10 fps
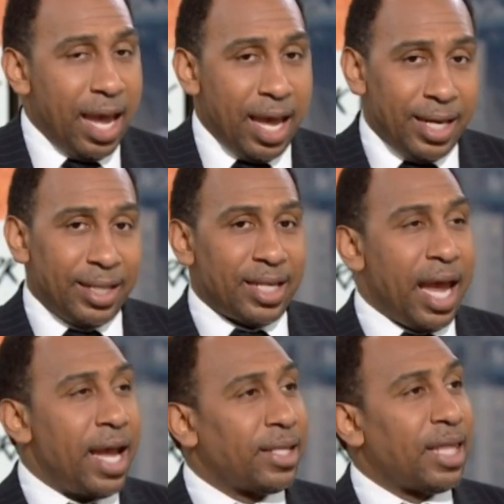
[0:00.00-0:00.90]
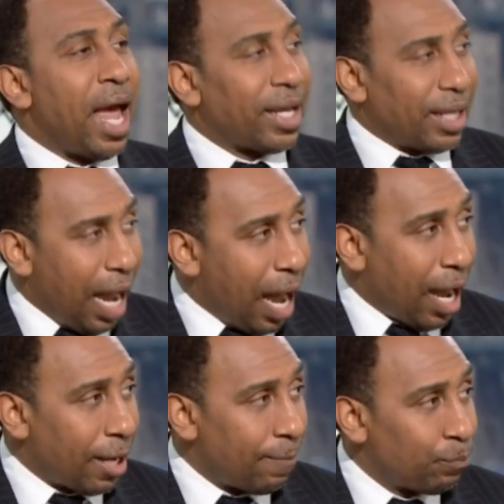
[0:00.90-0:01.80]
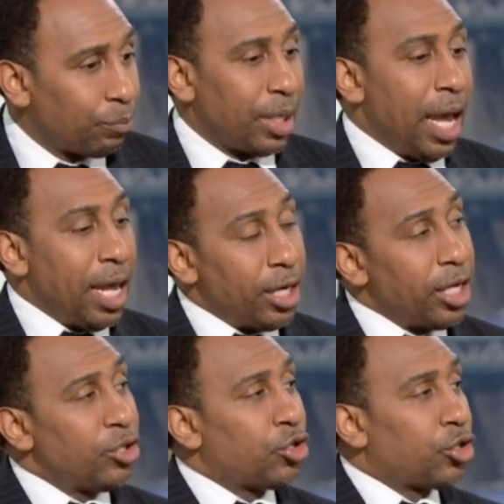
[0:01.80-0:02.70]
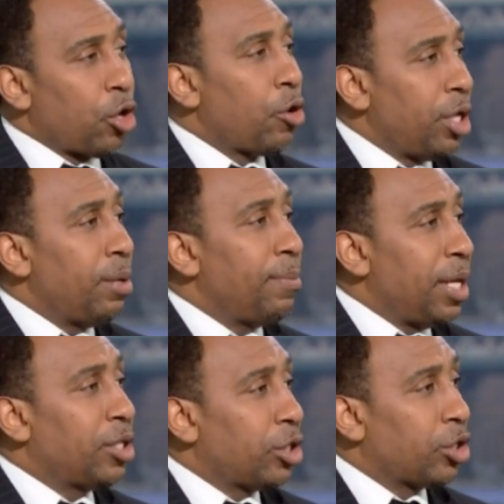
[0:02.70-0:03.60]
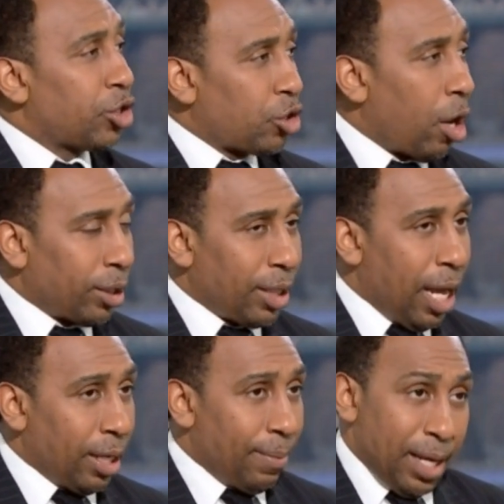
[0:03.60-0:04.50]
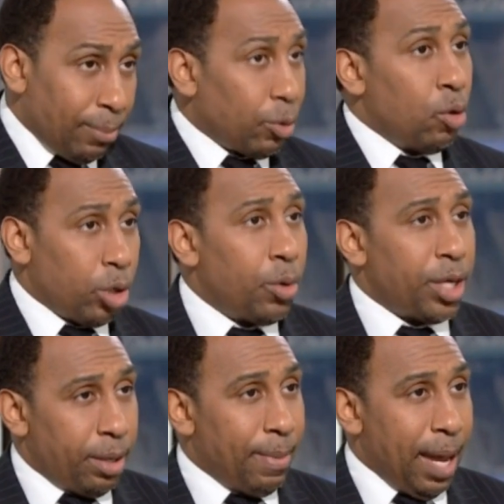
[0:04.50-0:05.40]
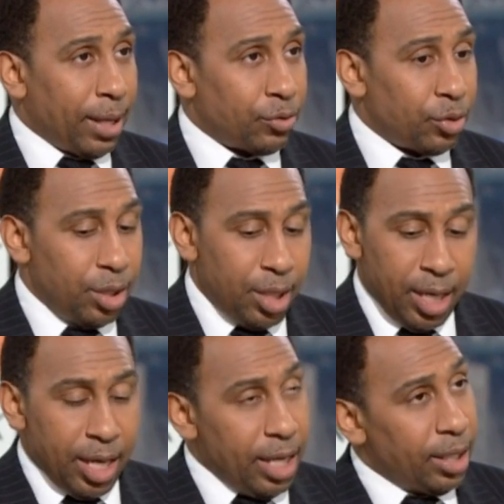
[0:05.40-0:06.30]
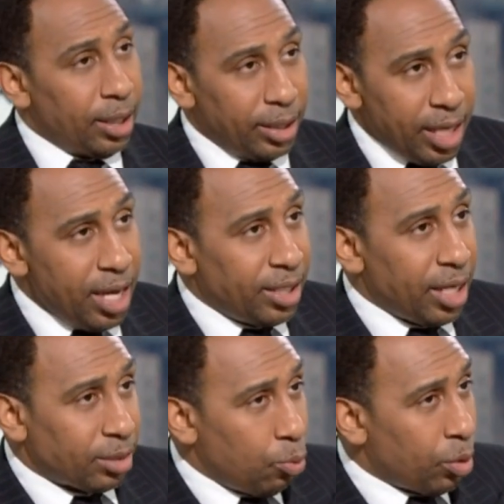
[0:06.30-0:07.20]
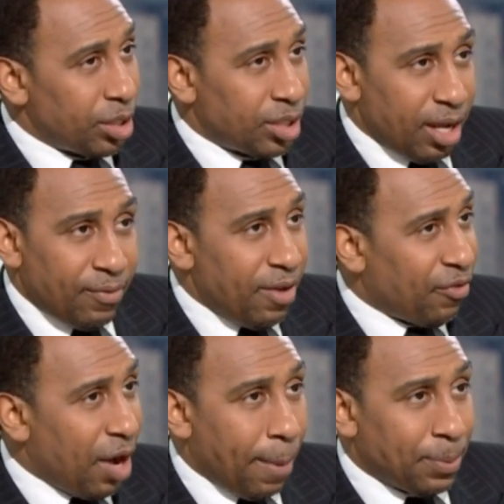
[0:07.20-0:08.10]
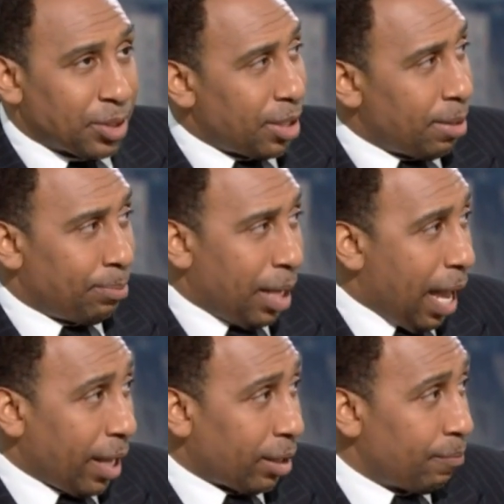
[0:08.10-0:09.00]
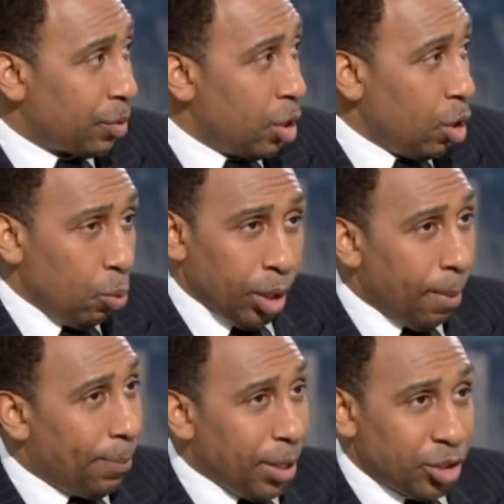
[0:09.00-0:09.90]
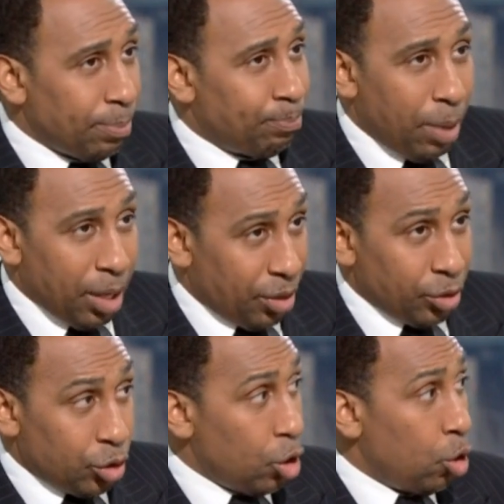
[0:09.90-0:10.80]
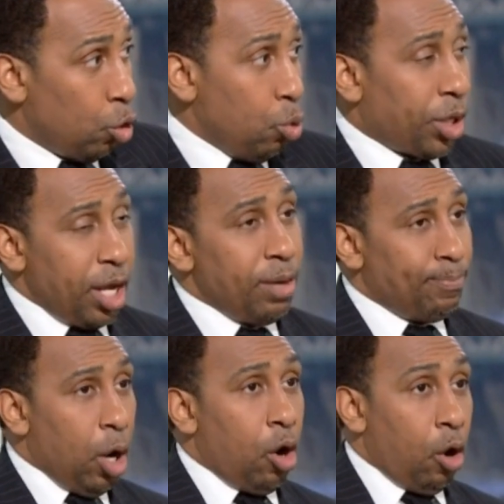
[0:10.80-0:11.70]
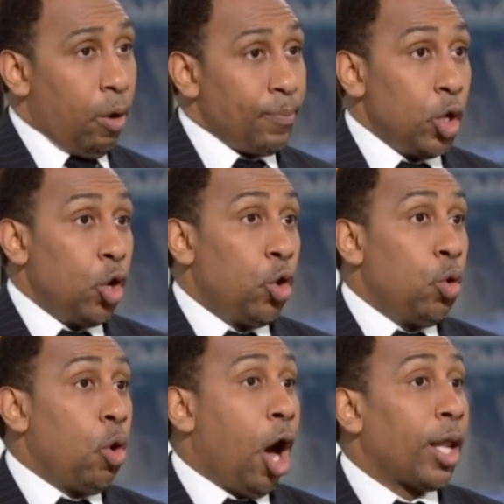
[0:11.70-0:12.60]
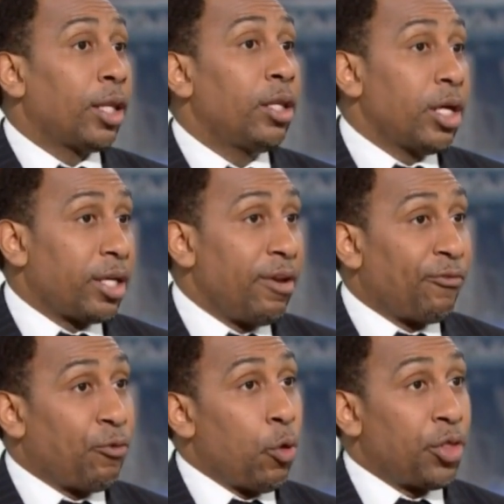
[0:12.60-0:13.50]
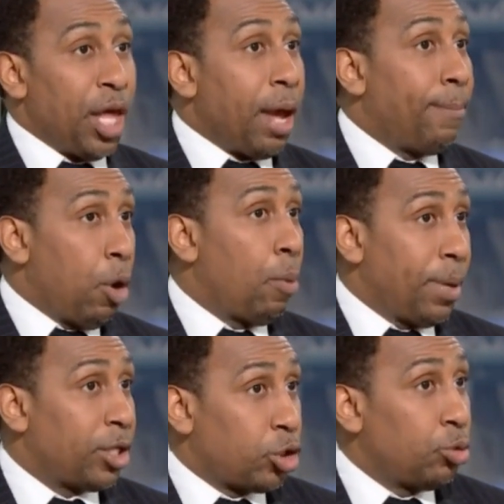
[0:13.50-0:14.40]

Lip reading: And to take that guy and to insert him into the starting lineup, and I'm going to go here, Max, in a league that's more than 75% black, with a bunch of brothers who can ball, who are looking for their moment